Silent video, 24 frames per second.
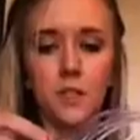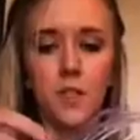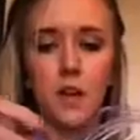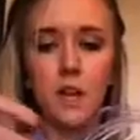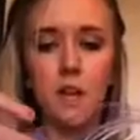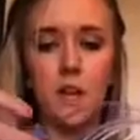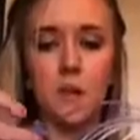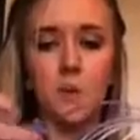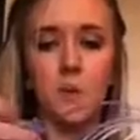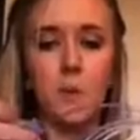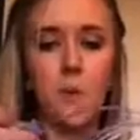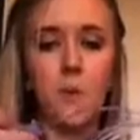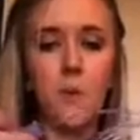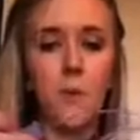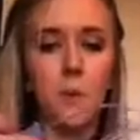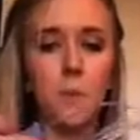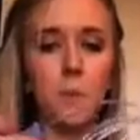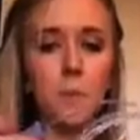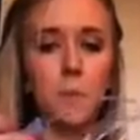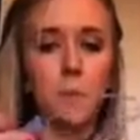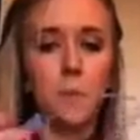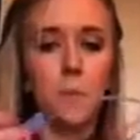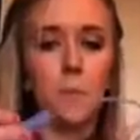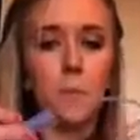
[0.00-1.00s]
And I want
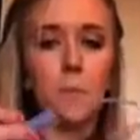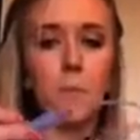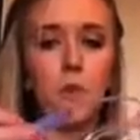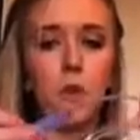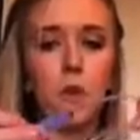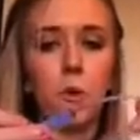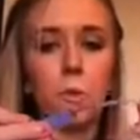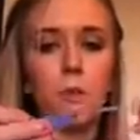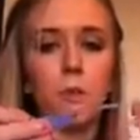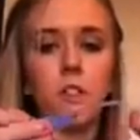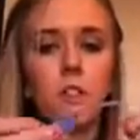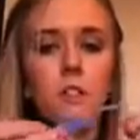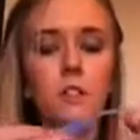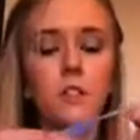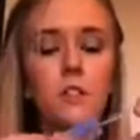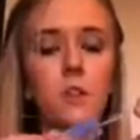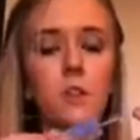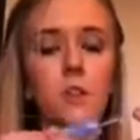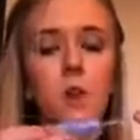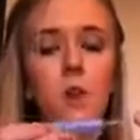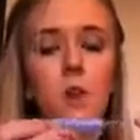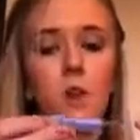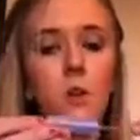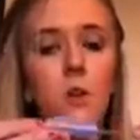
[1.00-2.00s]
the formula to
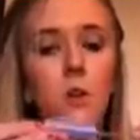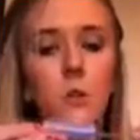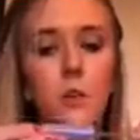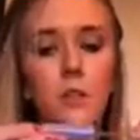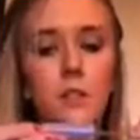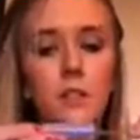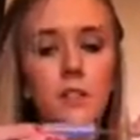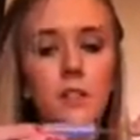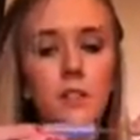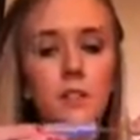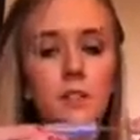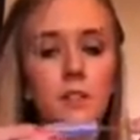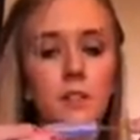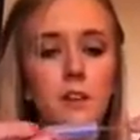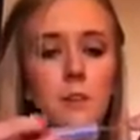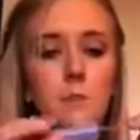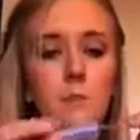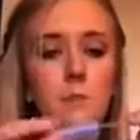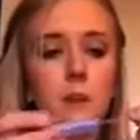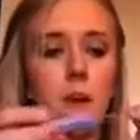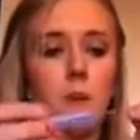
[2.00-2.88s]
go all the way to the tip.